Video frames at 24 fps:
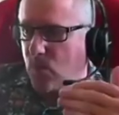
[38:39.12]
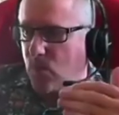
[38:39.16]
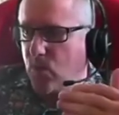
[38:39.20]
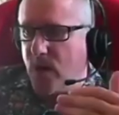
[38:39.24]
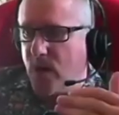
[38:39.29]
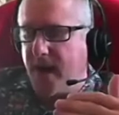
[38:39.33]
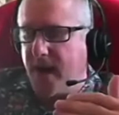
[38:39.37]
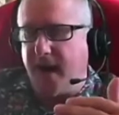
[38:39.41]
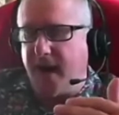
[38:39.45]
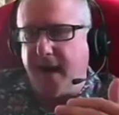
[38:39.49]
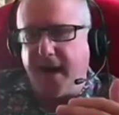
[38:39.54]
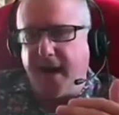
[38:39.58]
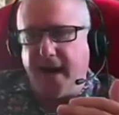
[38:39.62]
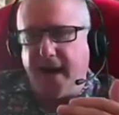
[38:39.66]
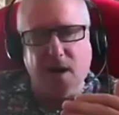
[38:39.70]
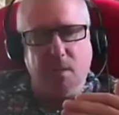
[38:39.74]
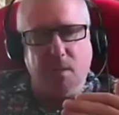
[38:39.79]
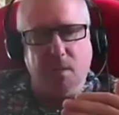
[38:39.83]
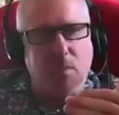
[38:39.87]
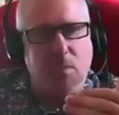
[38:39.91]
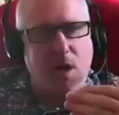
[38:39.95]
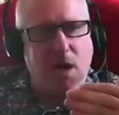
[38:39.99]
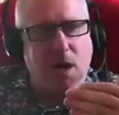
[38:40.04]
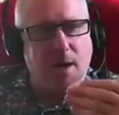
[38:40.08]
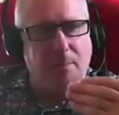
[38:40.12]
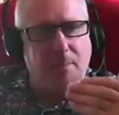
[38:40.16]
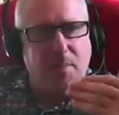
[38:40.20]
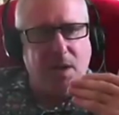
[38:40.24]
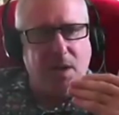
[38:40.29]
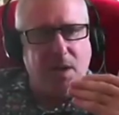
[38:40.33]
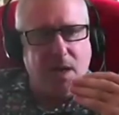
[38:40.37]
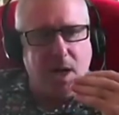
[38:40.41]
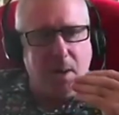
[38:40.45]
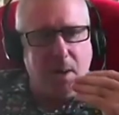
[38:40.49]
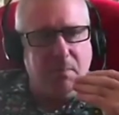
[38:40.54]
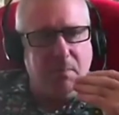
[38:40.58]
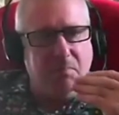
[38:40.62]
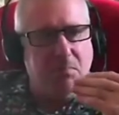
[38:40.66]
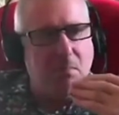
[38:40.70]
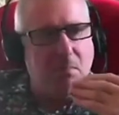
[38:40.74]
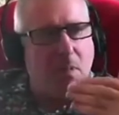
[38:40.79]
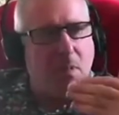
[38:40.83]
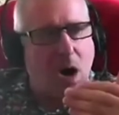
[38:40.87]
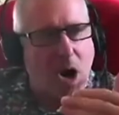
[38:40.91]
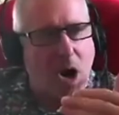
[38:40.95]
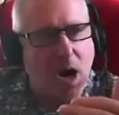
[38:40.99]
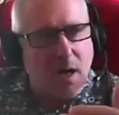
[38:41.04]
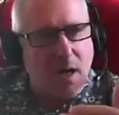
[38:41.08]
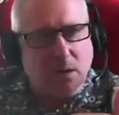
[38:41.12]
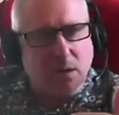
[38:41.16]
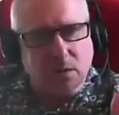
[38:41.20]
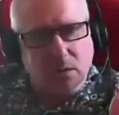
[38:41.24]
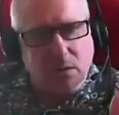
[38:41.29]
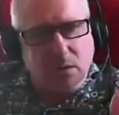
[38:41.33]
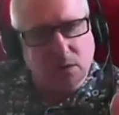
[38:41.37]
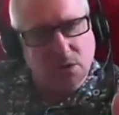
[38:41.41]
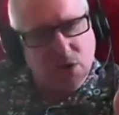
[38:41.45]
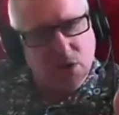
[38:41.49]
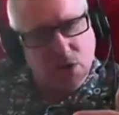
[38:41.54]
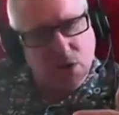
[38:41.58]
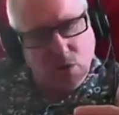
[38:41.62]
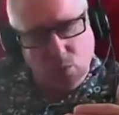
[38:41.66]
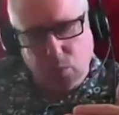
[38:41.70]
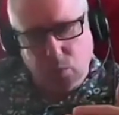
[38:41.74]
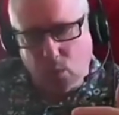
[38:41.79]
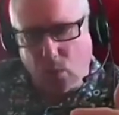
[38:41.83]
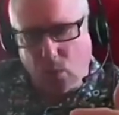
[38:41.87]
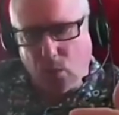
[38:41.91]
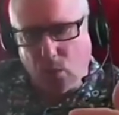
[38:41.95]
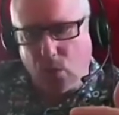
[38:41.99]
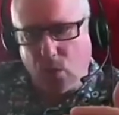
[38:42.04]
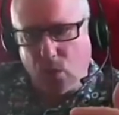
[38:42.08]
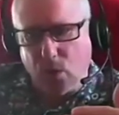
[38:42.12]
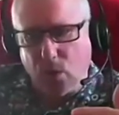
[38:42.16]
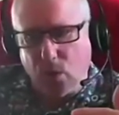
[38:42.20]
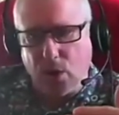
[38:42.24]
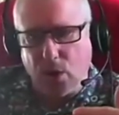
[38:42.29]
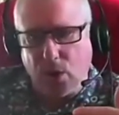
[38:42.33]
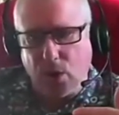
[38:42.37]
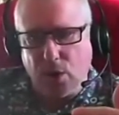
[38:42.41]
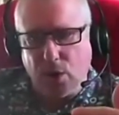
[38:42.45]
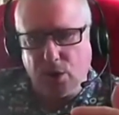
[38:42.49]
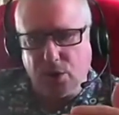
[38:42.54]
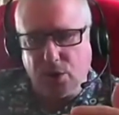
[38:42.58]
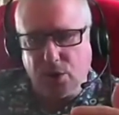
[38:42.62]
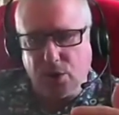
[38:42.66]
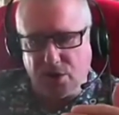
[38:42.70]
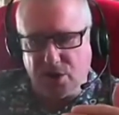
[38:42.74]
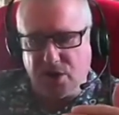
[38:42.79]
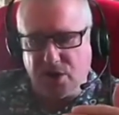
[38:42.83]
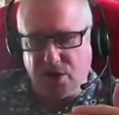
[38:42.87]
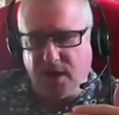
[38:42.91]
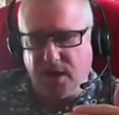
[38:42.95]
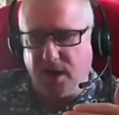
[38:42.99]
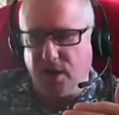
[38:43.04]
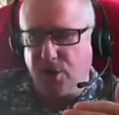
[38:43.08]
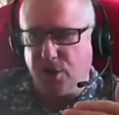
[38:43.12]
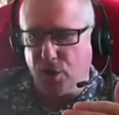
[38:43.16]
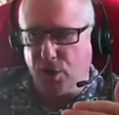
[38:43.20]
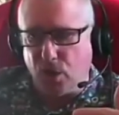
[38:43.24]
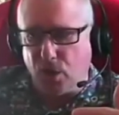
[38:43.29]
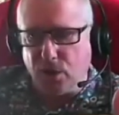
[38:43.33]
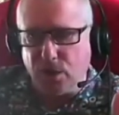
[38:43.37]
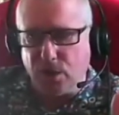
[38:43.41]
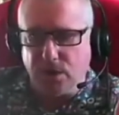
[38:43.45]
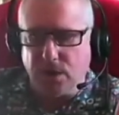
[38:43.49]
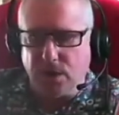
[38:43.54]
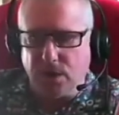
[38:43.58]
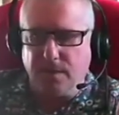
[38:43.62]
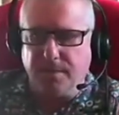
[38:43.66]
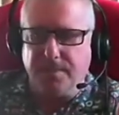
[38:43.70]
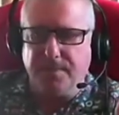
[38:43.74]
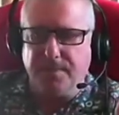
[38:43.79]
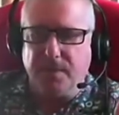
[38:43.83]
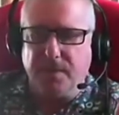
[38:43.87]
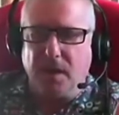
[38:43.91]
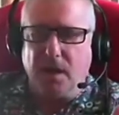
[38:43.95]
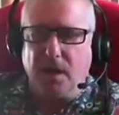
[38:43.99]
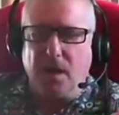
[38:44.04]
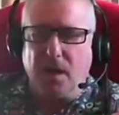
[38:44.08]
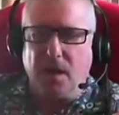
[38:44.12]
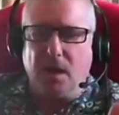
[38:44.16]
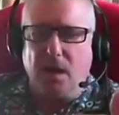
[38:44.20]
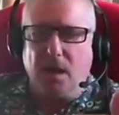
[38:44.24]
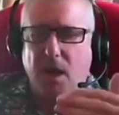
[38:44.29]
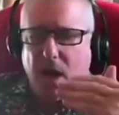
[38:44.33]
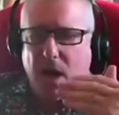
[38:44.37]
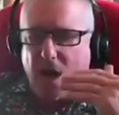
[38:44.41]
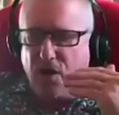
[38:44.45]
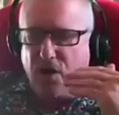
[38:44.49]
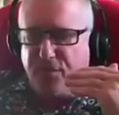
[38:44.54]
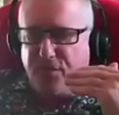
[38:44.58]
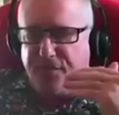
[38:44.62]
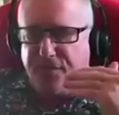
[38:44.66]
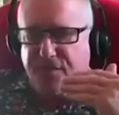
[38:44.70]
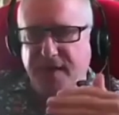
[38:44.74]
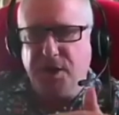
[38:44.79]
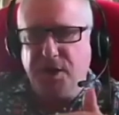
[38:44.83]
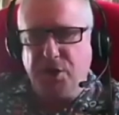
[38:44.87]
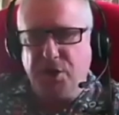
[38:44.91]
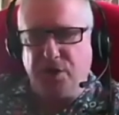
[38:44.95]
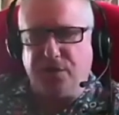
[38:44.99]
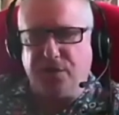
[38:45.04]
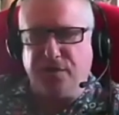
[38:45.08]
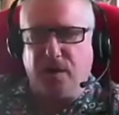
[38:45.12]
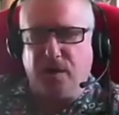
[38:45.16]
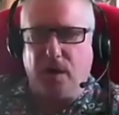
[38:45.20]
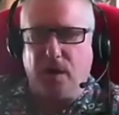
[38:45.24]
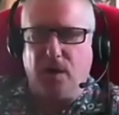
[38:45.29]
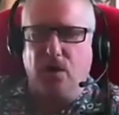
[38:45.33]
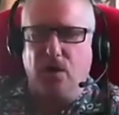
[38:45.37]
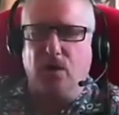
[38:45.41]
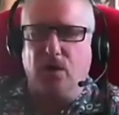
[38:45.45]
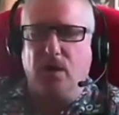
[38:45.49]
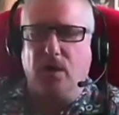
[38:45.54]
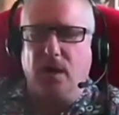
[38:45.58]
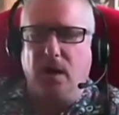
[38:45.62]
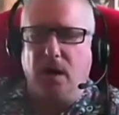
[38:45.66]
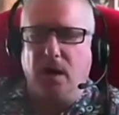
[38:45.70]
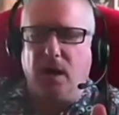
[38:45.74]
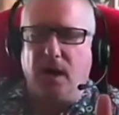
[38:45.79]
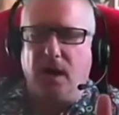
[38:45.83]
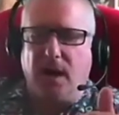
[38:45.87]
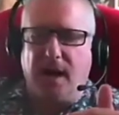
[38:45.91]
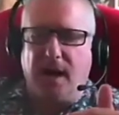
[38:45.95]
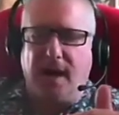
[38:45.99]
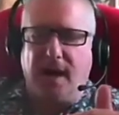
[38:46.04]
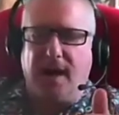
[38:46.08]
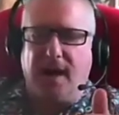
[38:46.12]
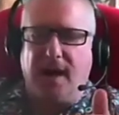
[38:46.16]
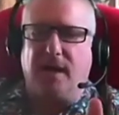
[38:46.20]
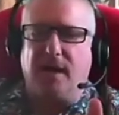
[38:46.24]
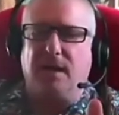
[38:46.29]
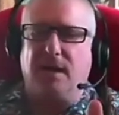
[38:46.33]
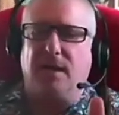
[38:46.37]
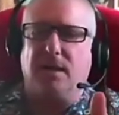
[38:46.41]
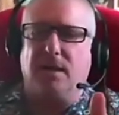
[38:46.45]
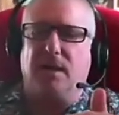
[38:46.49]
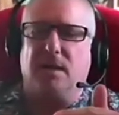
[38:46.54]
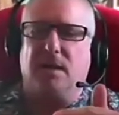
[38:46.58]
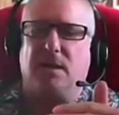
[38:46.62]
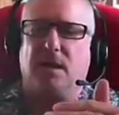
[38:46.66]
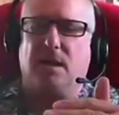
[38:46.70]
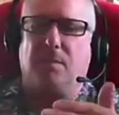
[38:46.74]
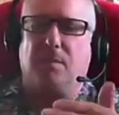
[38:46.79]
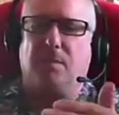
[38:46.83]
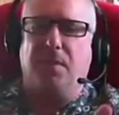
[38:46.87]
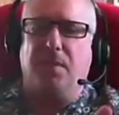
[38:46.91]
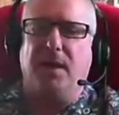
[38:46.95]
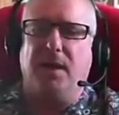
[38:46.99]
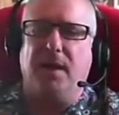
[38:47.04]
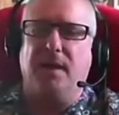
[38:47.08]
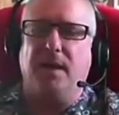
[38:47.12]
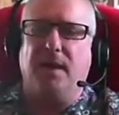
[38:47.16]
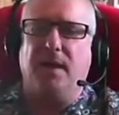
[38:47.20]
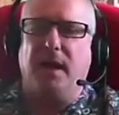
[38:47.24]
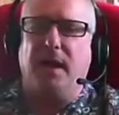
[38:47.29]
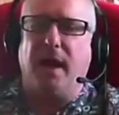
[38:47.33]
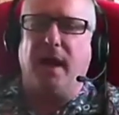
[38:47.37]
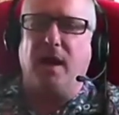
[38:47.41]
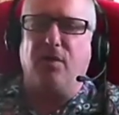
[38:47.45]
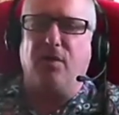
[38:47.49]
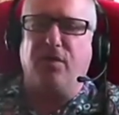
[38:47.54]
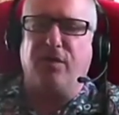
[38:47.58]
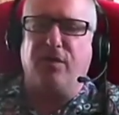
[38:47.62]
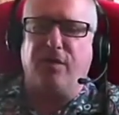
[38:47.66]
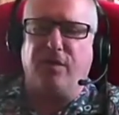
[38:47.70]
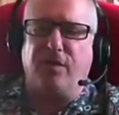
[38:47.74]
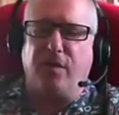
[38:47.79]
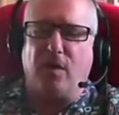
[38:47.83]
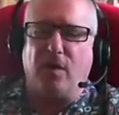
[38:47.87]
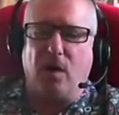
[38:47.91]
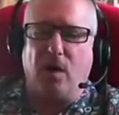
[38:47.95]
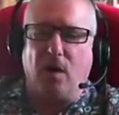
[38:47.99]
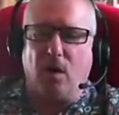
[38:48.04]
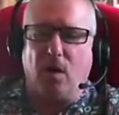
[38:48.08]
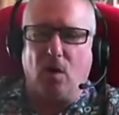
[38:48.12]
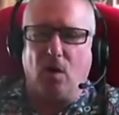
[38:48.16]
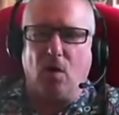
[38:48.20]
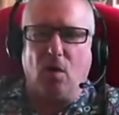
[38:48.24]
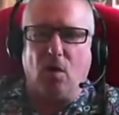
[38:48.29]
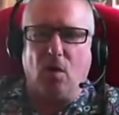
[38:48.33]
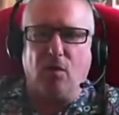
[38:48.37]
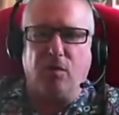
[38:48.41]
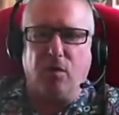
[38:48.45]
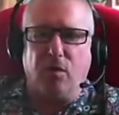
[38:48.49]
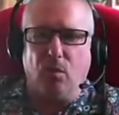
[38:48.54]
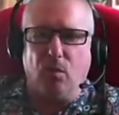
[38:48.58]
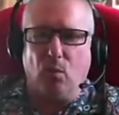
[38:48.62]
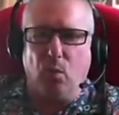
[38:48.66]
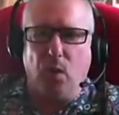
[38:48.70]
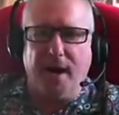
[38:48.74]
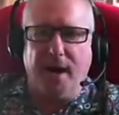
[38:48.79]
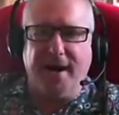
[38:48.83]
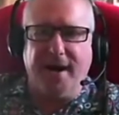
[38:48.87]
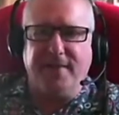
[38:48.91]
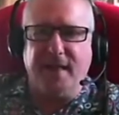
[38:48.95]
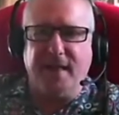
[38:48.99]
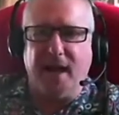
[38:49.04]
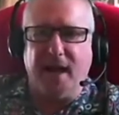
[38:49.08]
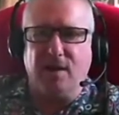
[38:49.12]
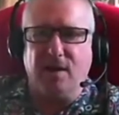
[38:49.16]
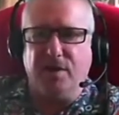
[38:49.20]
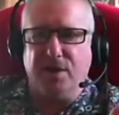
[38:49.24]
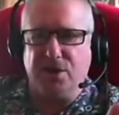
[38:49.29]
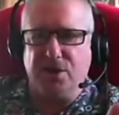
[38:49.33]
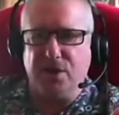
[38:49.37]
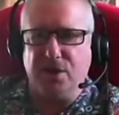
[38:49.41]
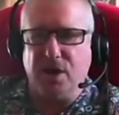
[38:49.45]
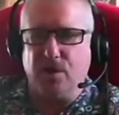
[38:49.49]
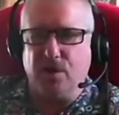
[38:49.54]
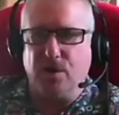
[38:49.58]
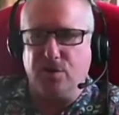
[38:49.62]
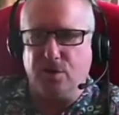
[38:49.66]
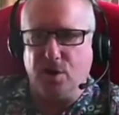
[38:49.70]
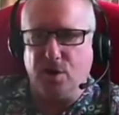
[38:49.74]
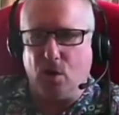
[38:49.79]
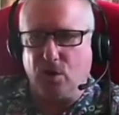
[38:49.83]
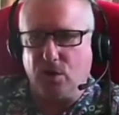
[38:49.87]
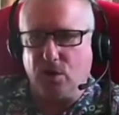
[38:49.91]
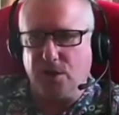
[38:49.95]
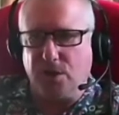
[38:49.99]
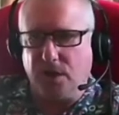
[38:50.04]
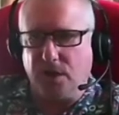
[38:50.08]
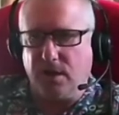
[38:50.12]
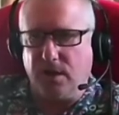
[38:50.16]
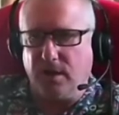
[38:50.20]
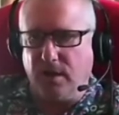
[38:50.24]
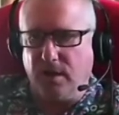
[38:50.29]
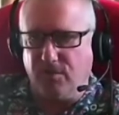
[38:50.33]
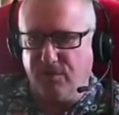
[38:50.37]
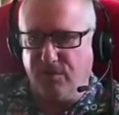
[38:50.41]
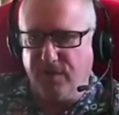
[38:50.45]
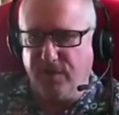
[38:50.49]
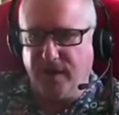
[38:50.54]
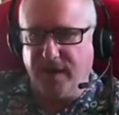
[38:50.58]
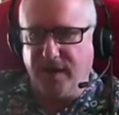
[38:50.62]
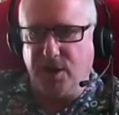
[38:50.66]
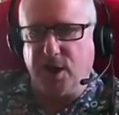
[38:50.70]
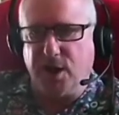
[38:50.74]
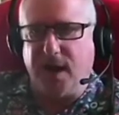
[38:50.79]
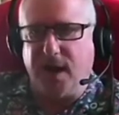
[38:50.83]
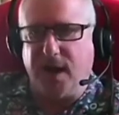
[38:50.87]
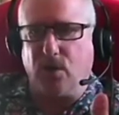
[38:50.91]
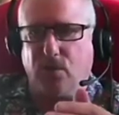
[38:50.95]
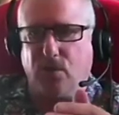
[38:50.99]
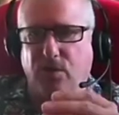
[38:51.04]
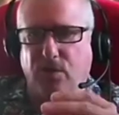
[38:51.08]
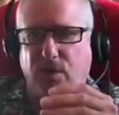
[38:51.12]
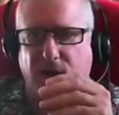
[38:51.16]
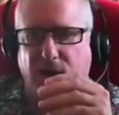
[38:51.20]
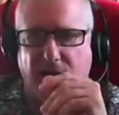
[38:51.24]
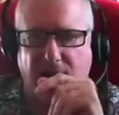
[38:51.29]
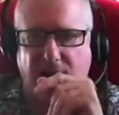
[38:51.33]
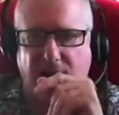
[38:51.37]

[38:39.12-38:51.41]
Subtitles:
where it might be miles to walk to see a doctor, a feature phone and a PDF of Where There Is No Doctor, a village healthcare